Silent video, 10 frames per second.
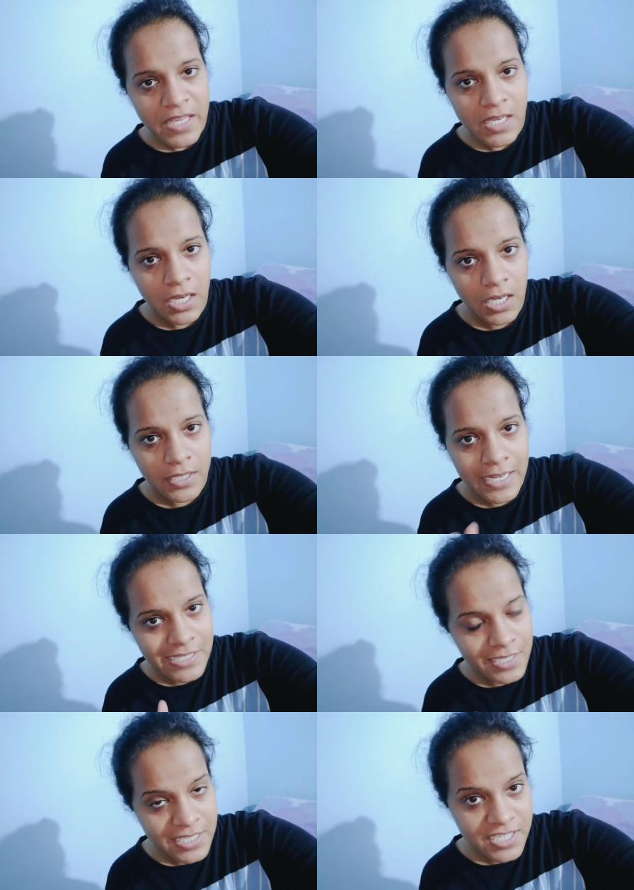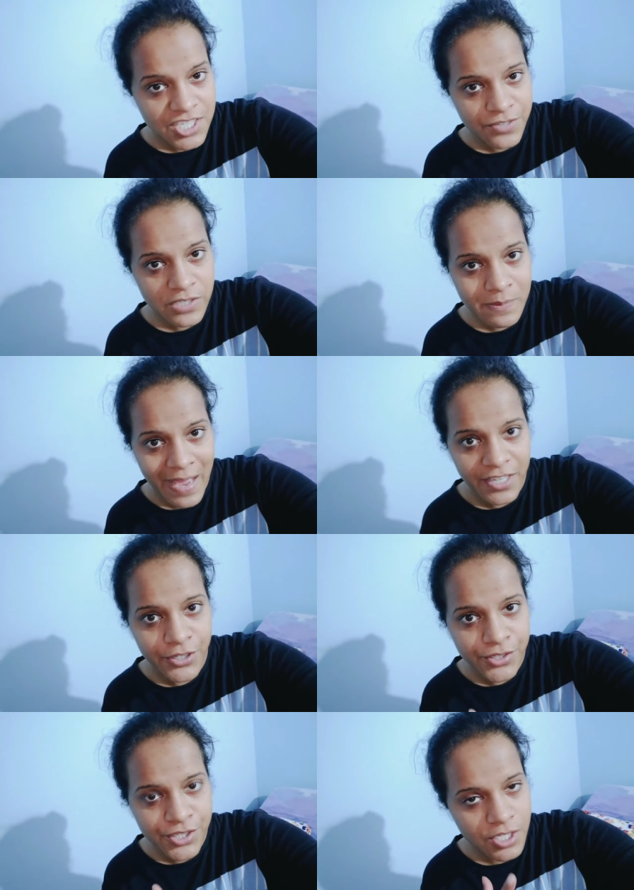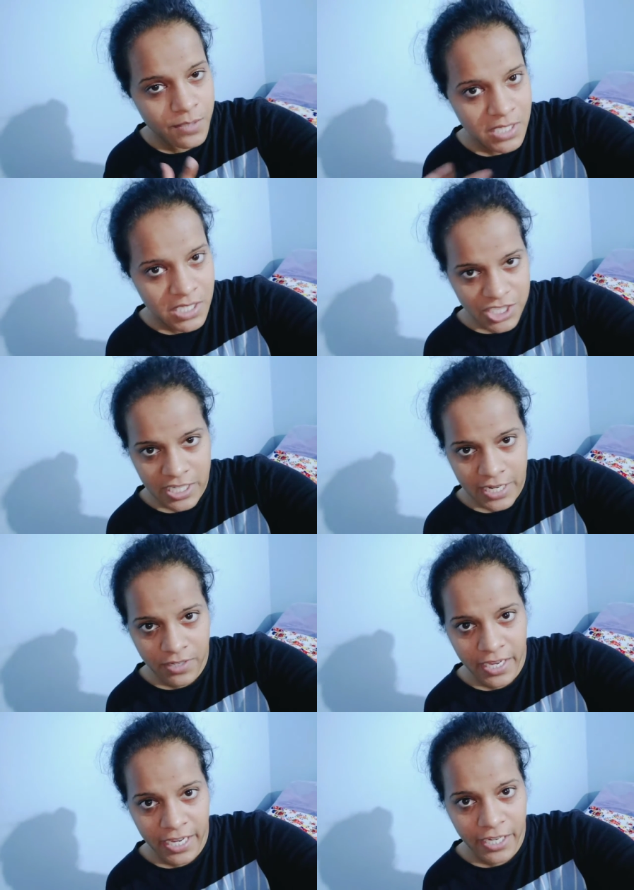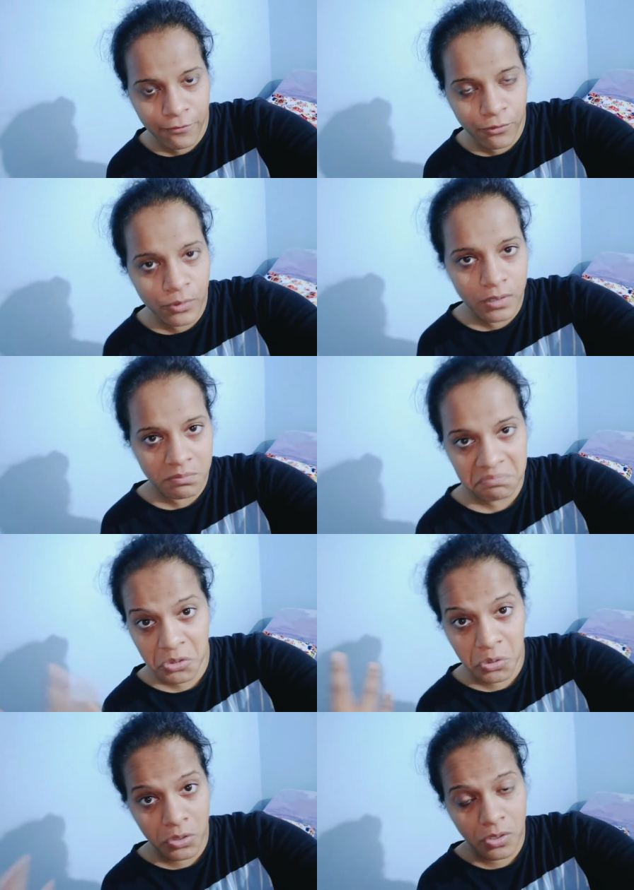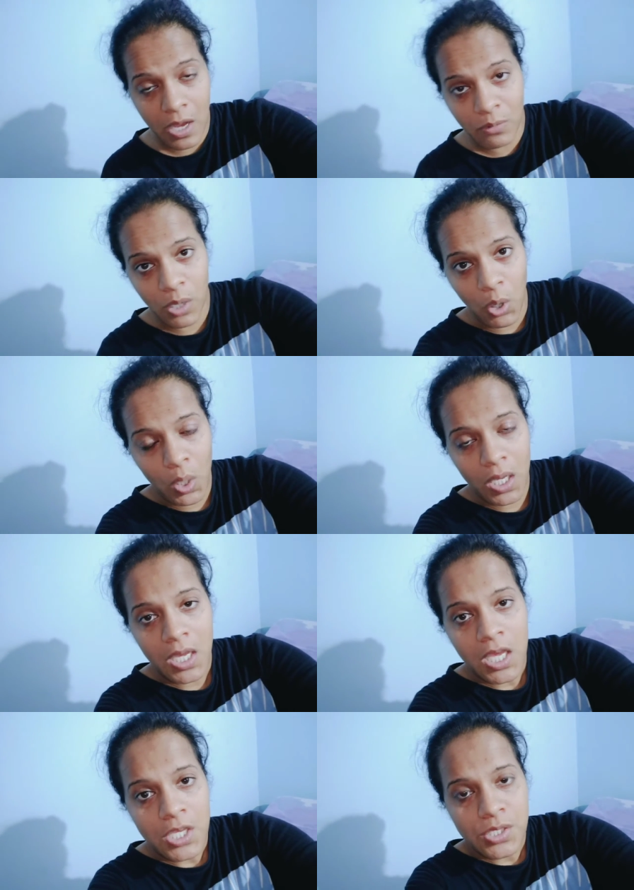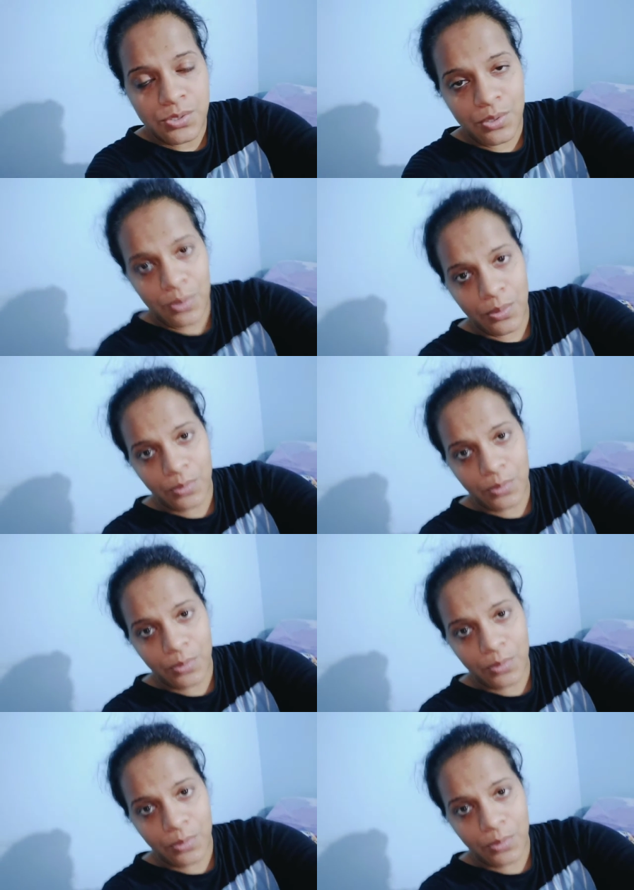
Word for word: uh, that's the reason she was malnutrition because she never ate food don't know how long so